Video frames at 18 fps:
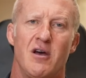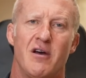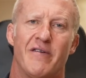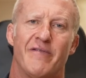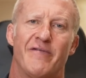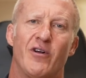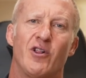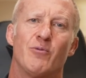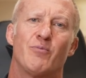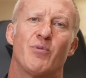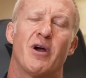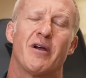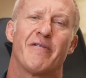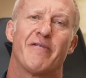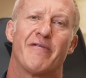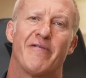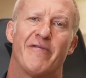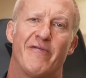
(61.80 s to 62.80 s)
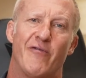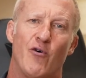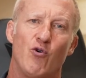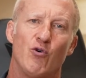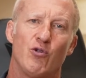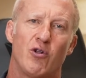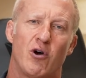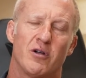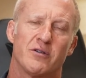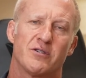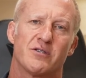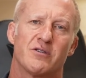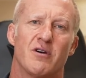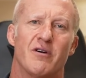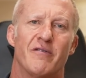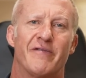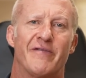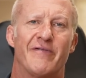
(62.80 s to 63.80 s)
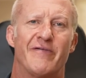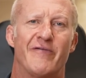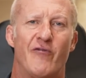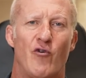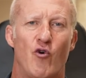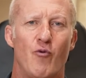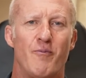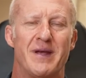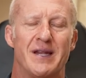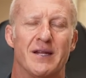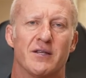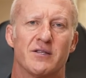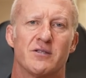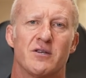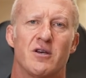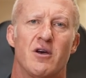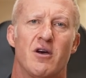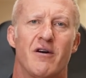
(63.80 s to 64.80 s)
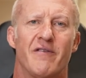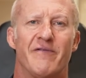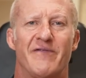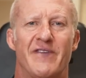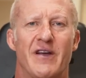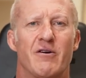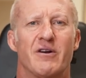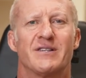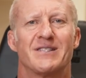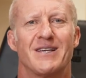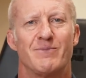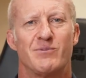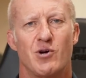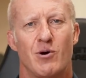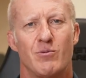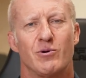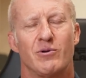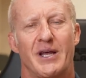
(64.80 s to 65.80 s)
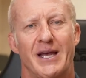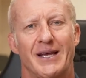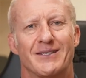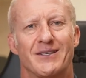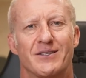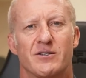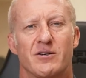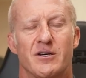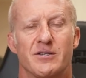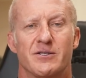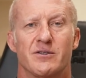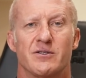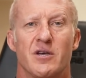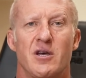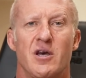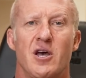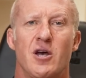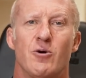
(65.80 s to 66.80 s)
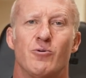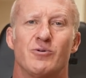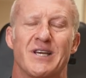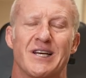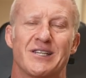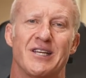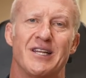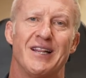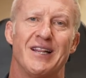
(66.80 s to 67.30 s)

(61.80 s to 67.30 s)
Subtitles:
followed by 4 lots of 4 minutes of various abdominal exercises, was actually